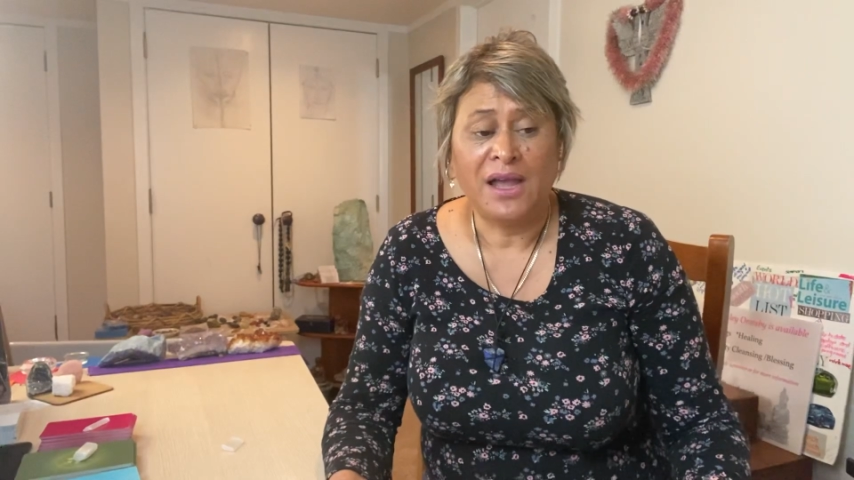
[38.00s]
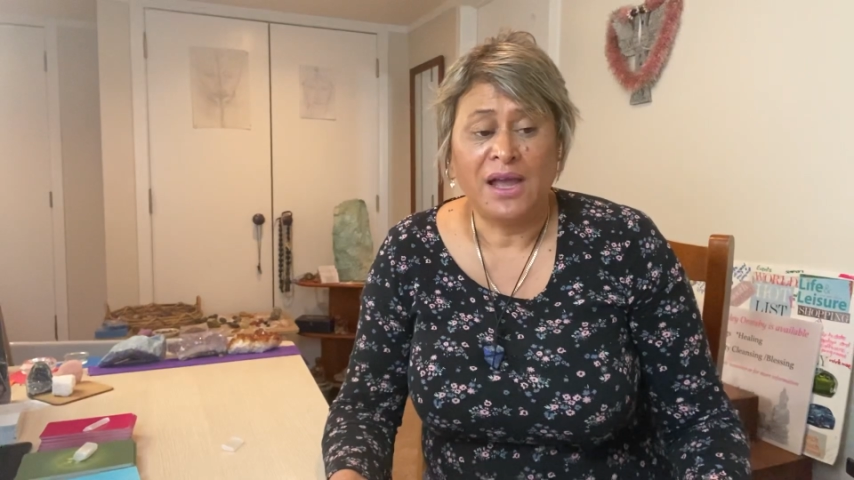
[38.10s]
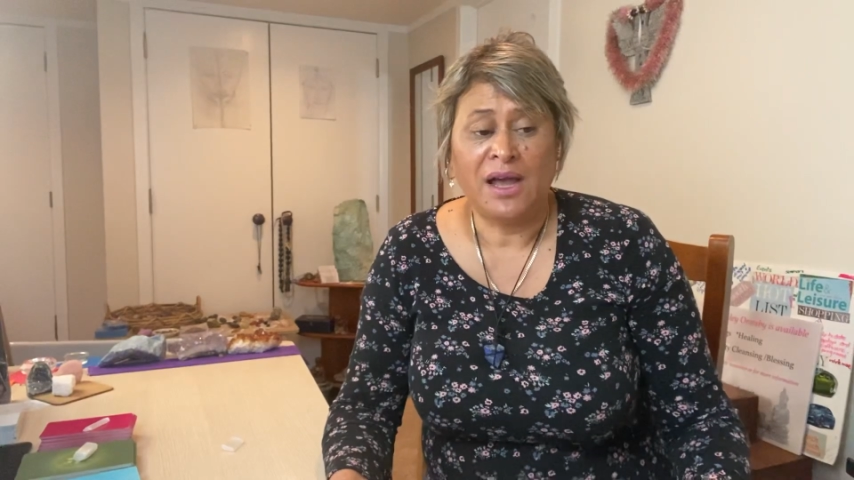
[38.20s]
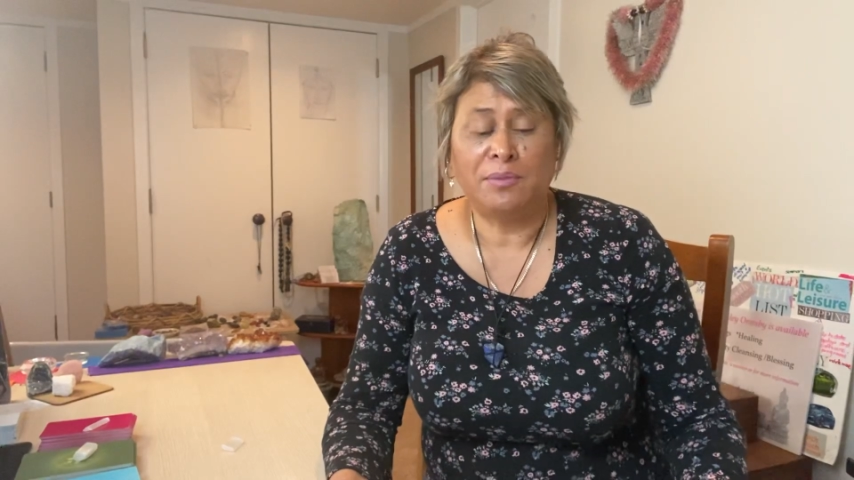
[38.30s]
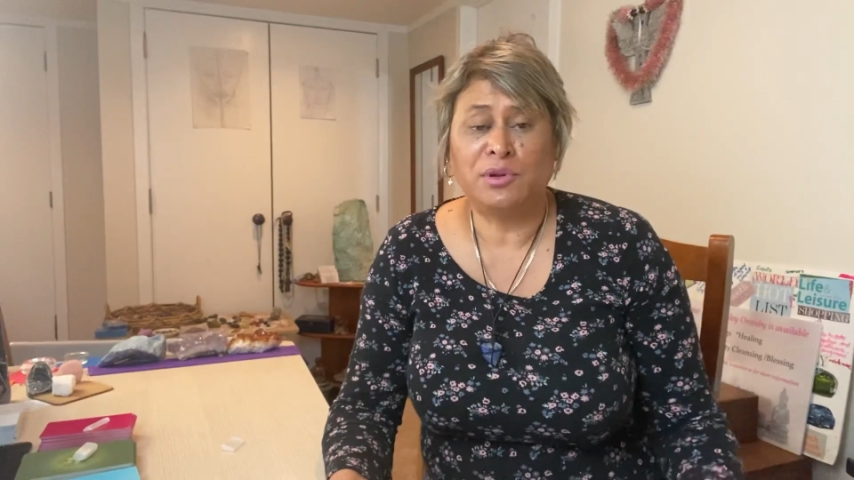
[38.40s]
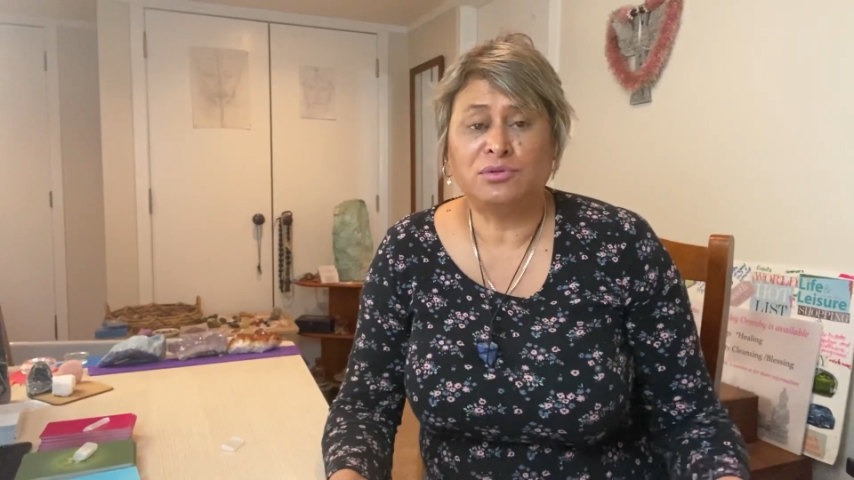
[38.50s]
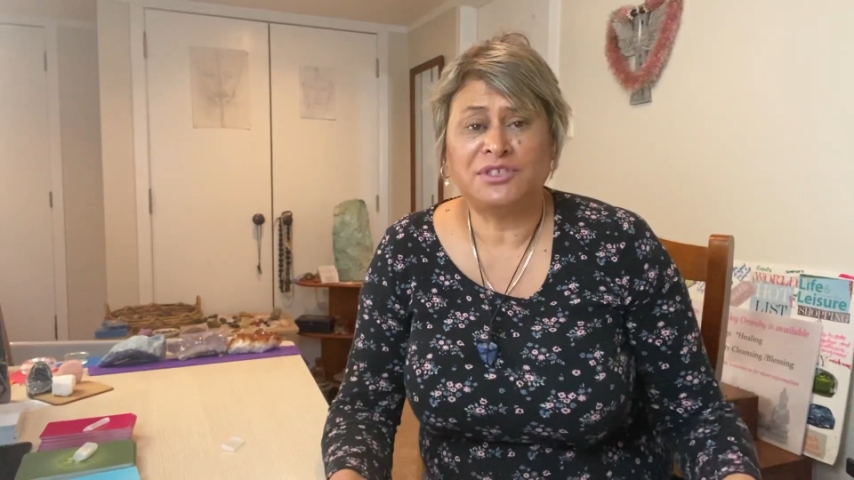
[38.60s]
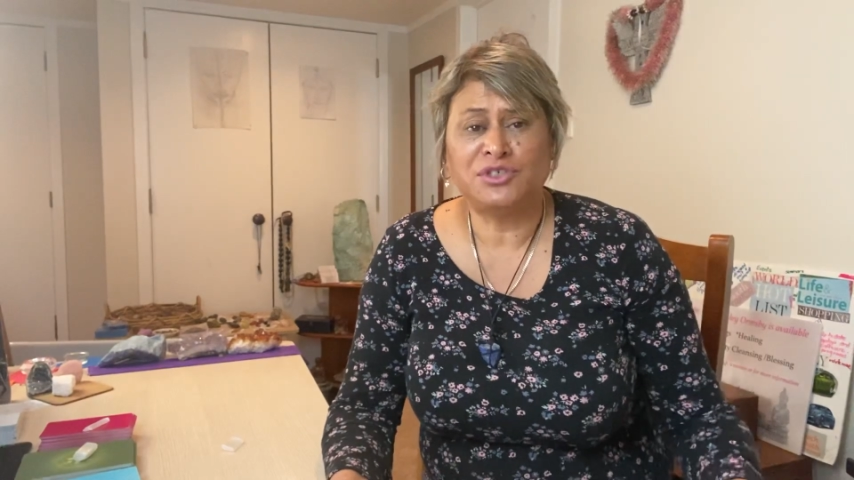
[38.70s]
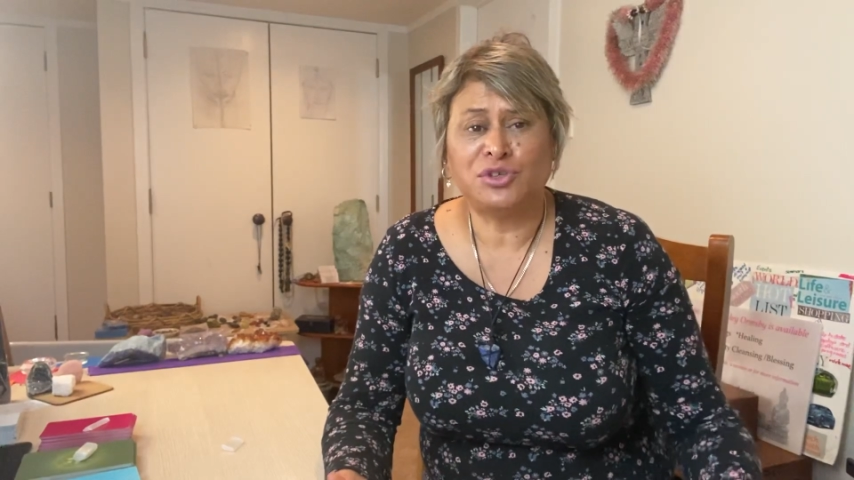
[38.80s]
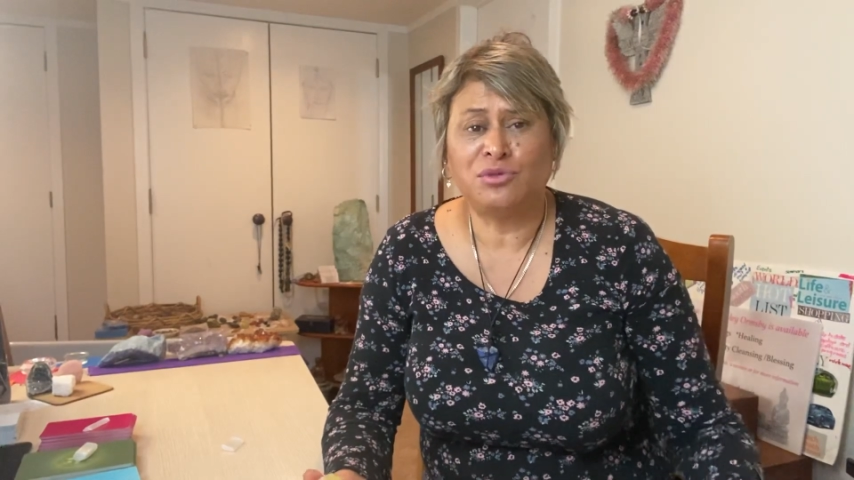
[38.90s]
but
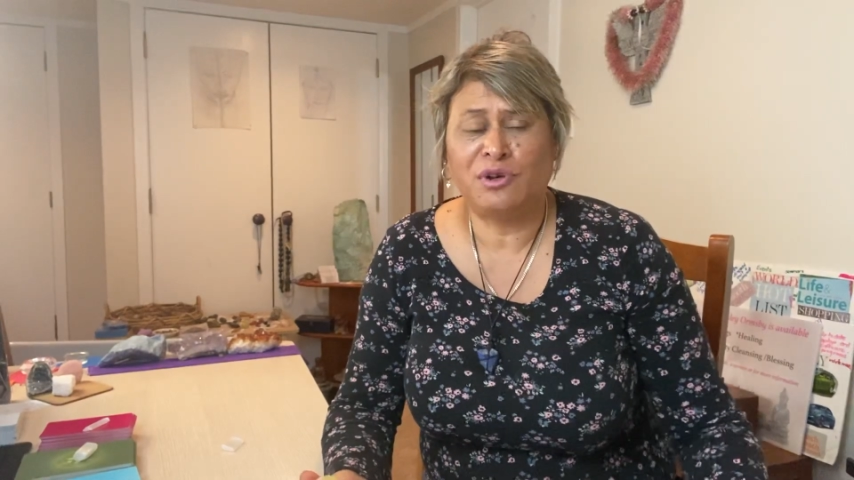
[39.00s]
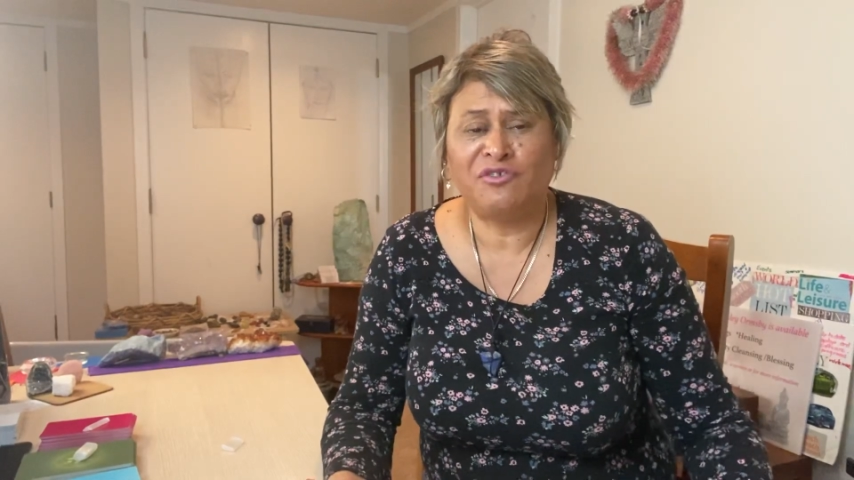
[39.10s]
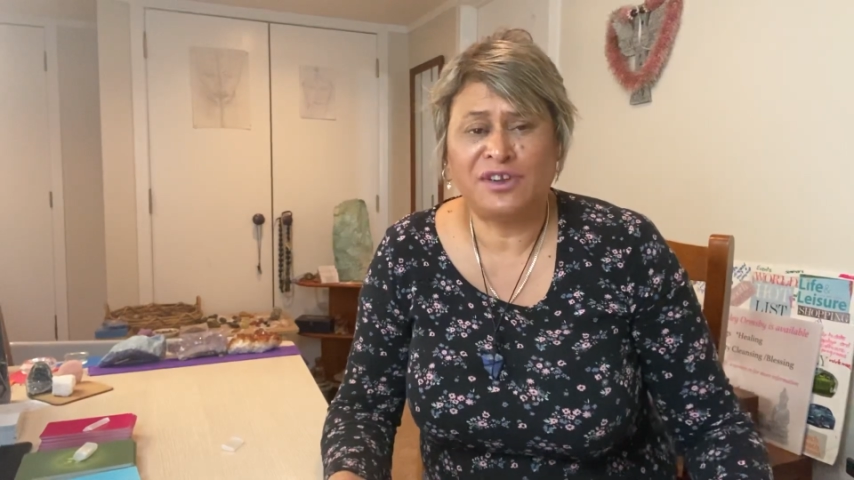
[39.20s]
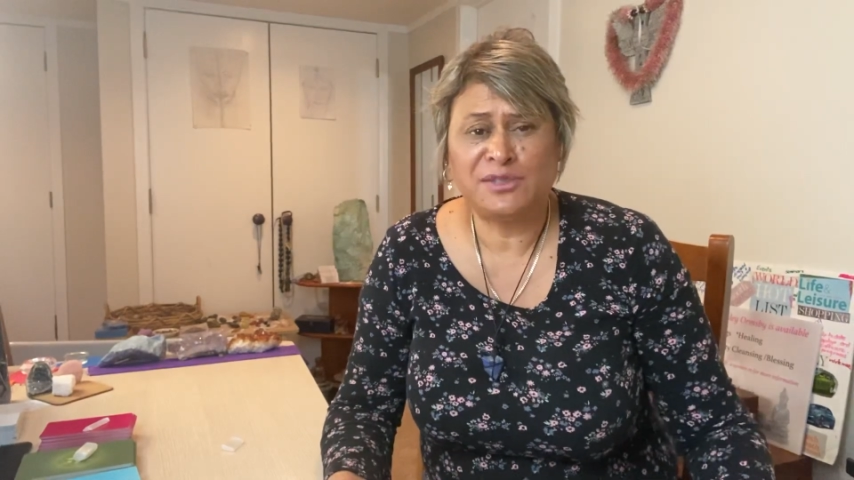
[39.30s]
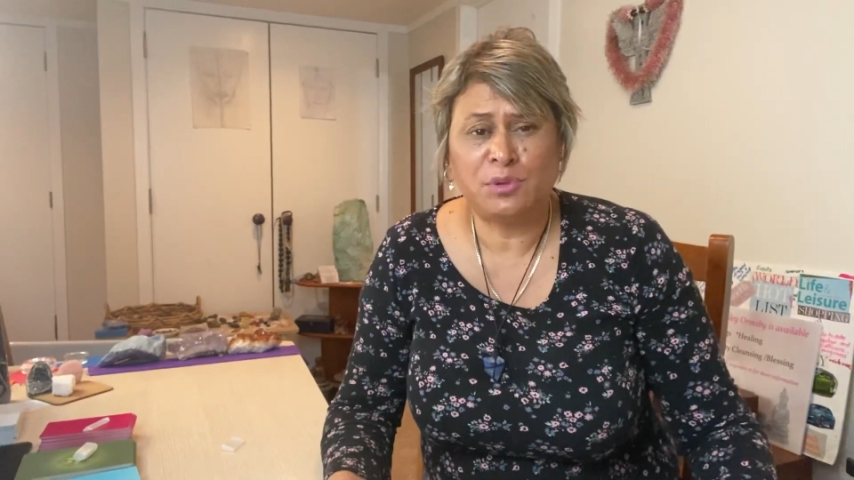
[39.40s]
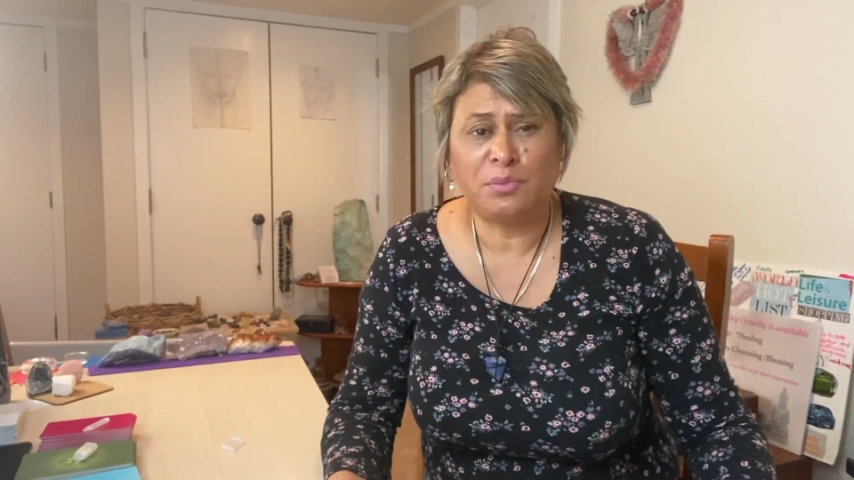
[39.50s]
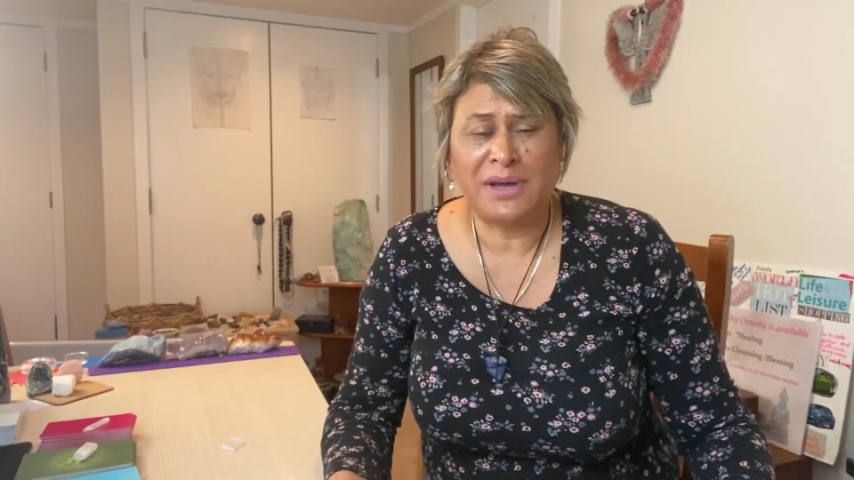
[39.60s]
also to my Facebook